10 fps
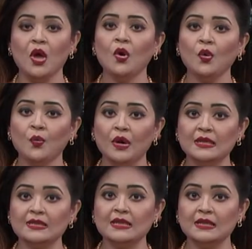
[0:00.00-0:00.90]
who
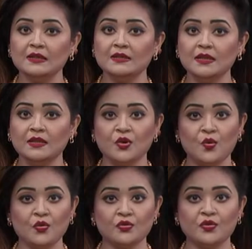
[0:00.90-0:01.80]
was killed in a
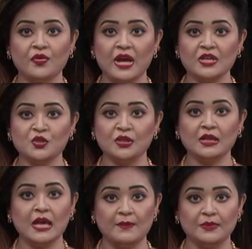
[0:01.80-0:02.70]
road crash in the
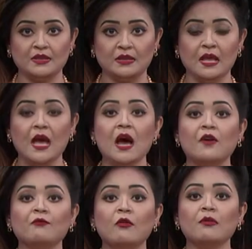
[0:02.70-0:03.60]
capital. A
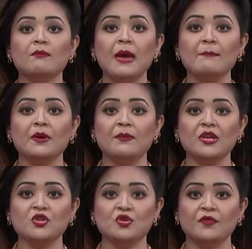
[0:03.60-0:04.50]
four-member
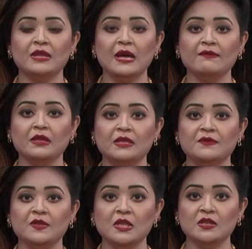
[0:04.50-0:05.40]
bench of the Appellate
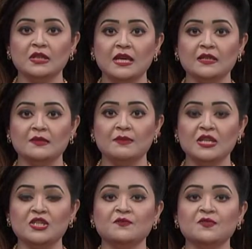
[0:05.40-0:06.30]
Division, headed
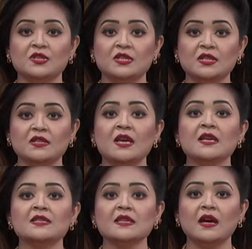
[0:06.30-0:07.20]
by Chief Justice
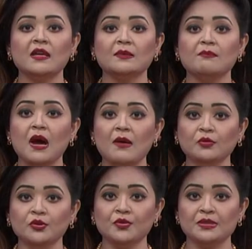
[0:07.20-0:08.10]
Syed
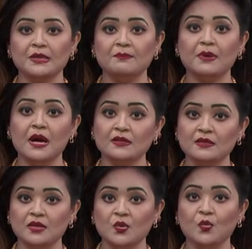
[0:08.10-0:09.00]
Mahmud Hossain,
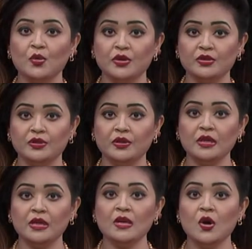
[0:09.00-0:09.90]
passed the order
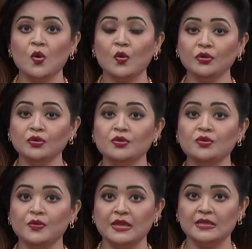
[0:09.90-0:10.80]
on
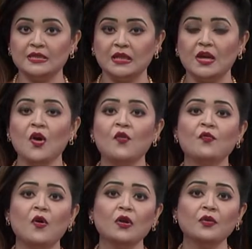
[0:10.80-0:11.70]
Tuesday.
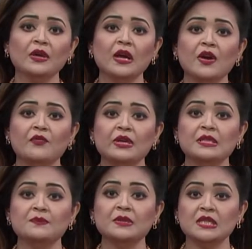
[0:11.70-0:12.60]
Following a
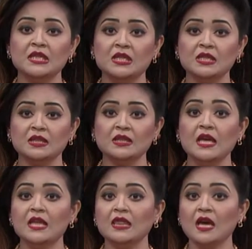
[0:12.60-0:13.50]
writ petition,
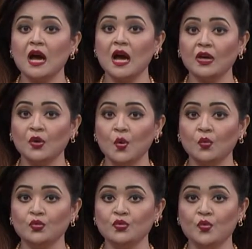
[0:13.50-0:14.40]
the High
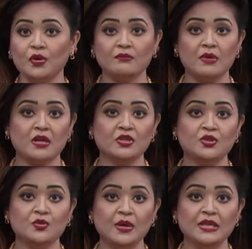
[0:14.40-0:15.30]
Court on
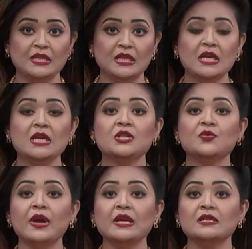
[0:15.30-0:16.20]
March 20
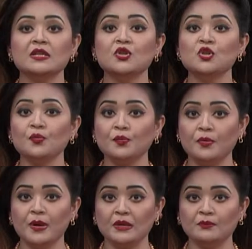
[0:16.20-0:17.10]
directed
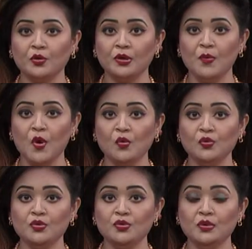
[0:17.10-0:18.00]
Suprabhat
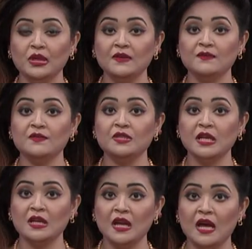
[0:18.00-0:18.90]
Poribahan to give
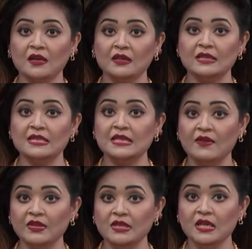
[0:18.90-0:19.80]
10 lakh in
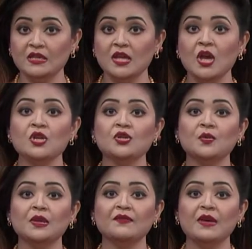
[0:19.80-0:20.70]
7 days to
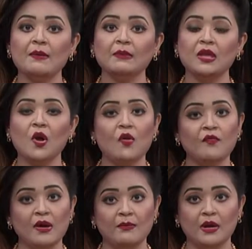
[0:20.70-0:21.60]
the family of
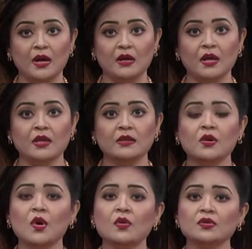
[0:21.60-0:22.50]
Abrar. The
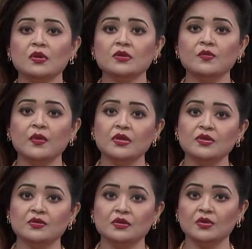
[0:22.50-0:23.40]
court also
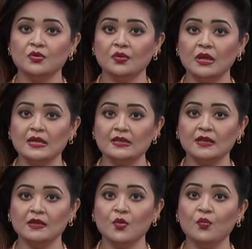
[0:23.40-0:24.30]
issued a rule
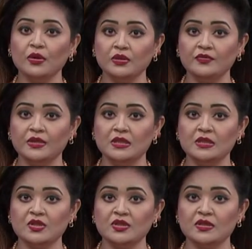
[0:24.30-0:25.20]
asking the
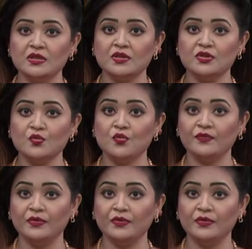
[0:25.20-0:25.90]
authorities concerned of the